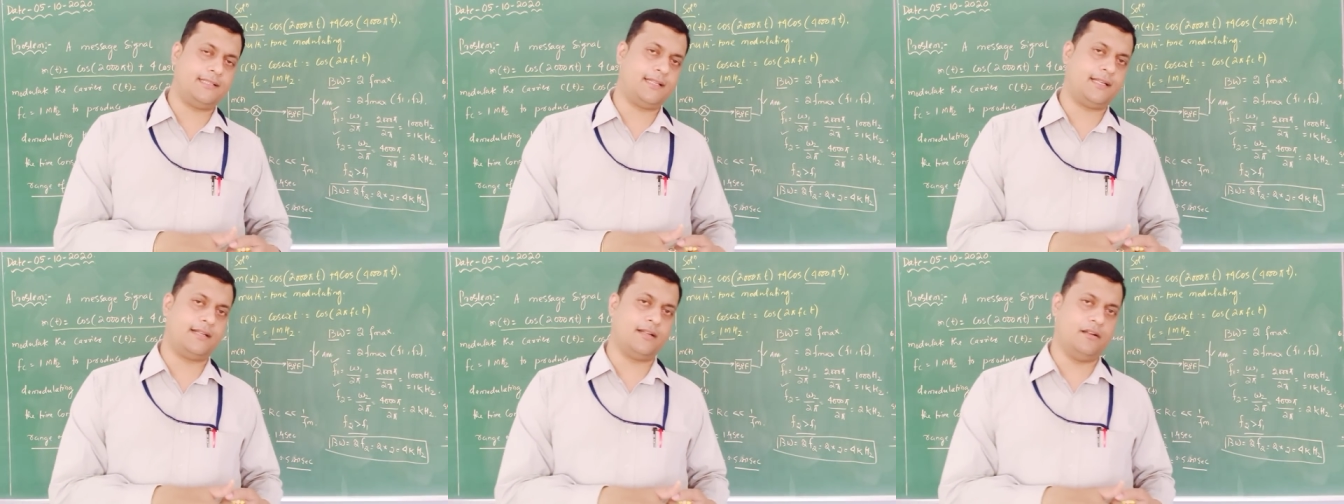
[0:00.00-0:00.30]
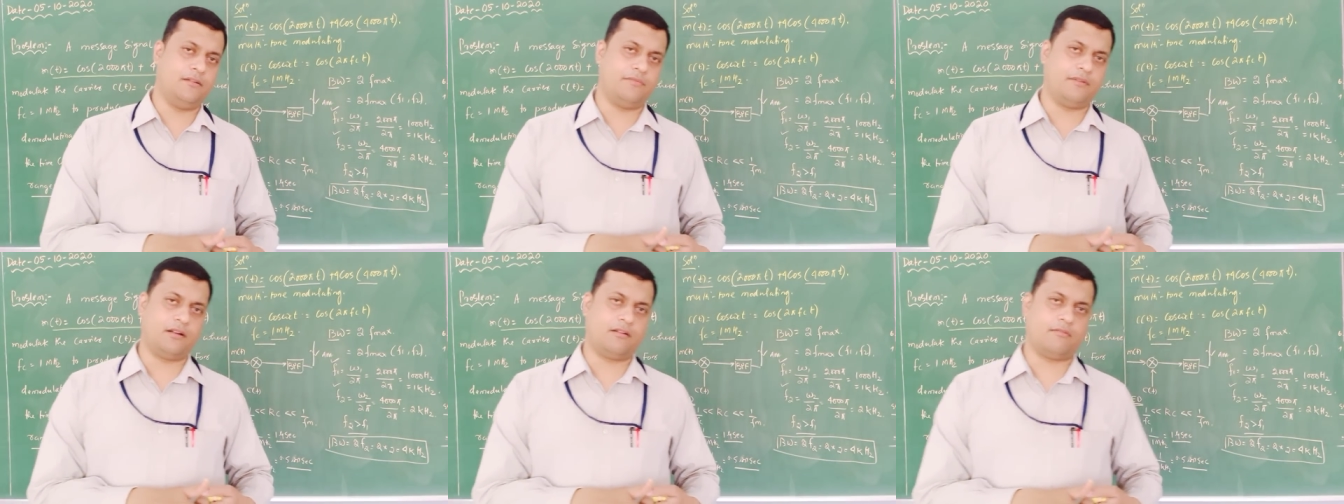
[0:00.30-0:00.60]

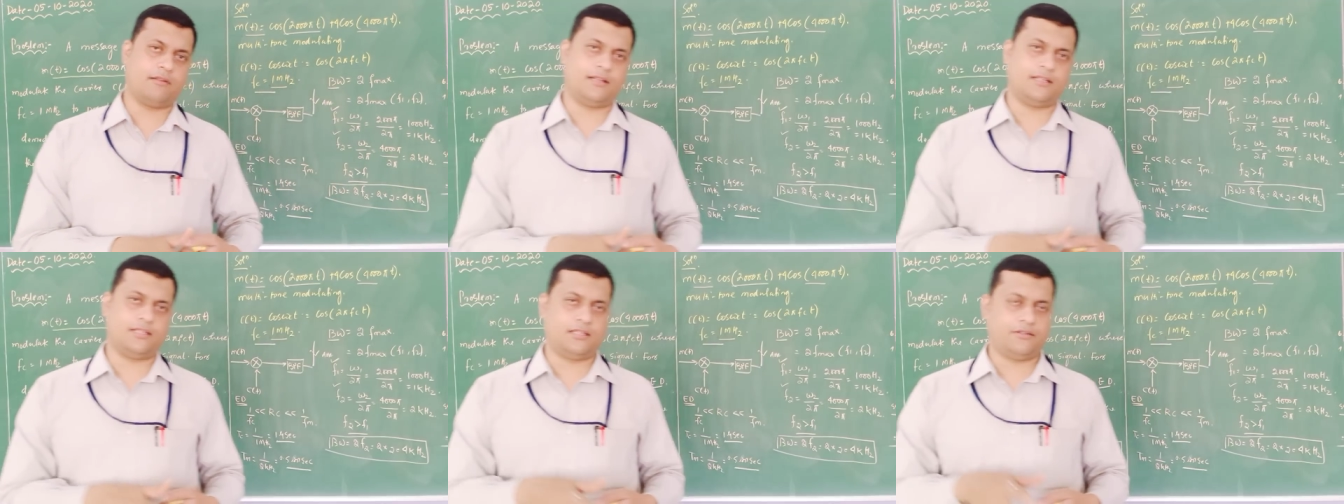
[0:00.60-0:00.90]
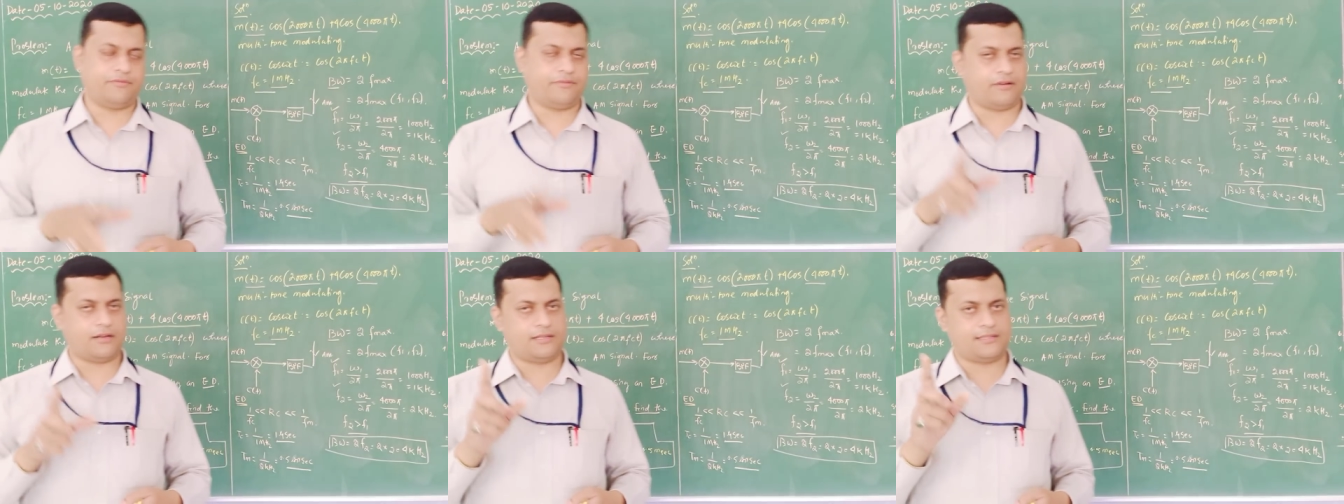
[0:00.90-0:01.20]
signal frequency
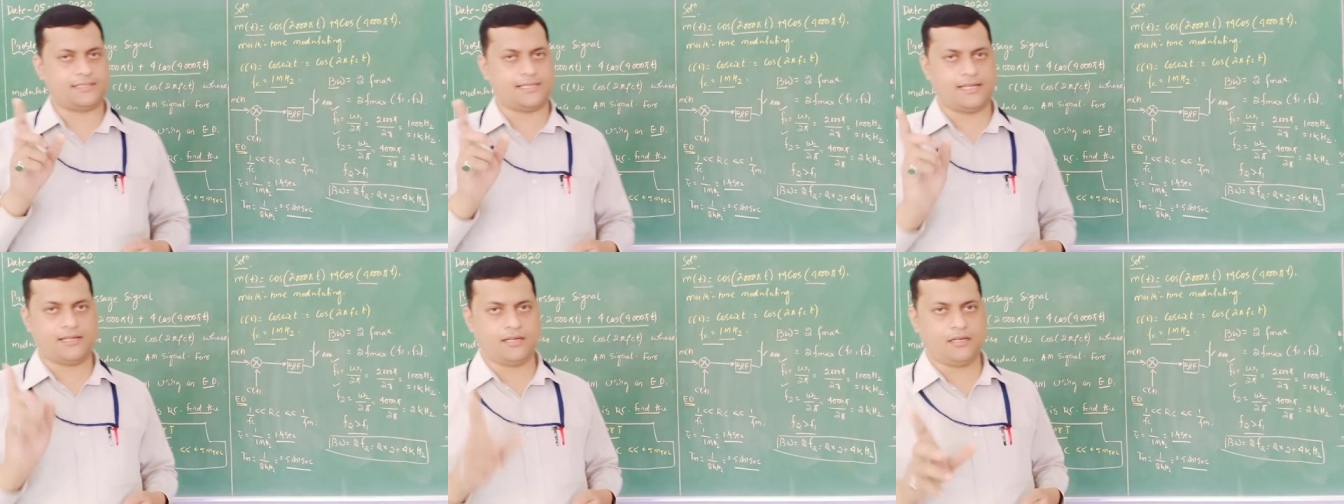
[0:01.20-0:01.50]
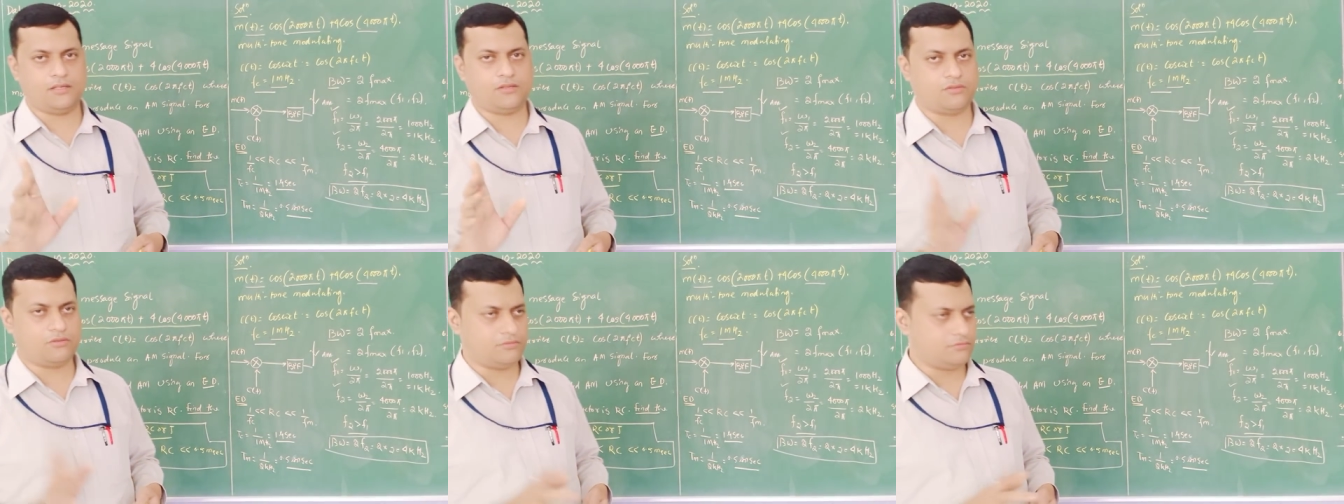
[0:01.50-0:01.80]
for a
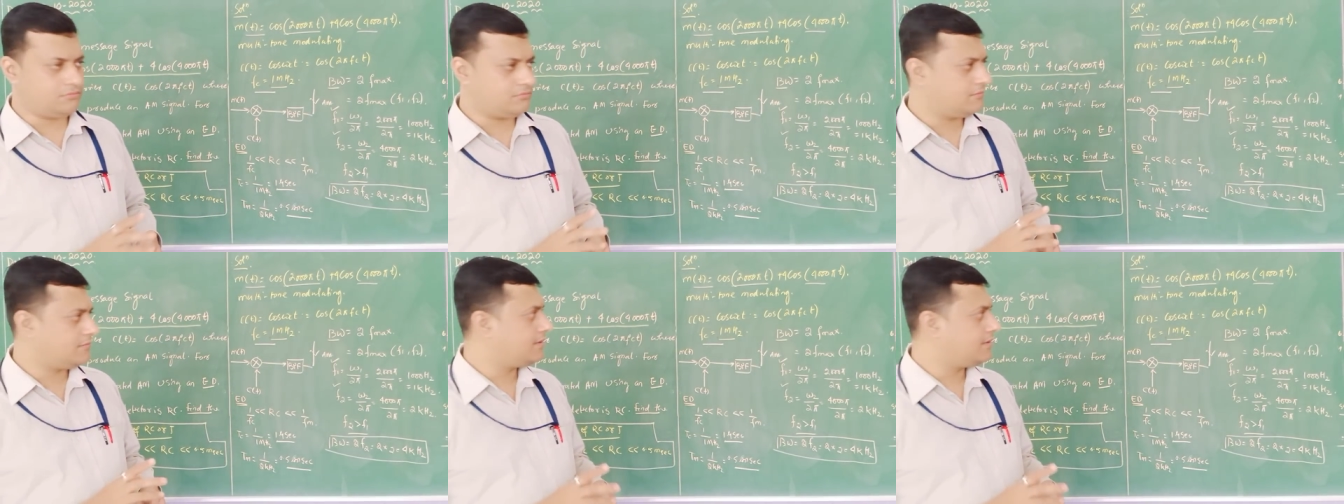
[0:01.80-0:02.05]
single tone,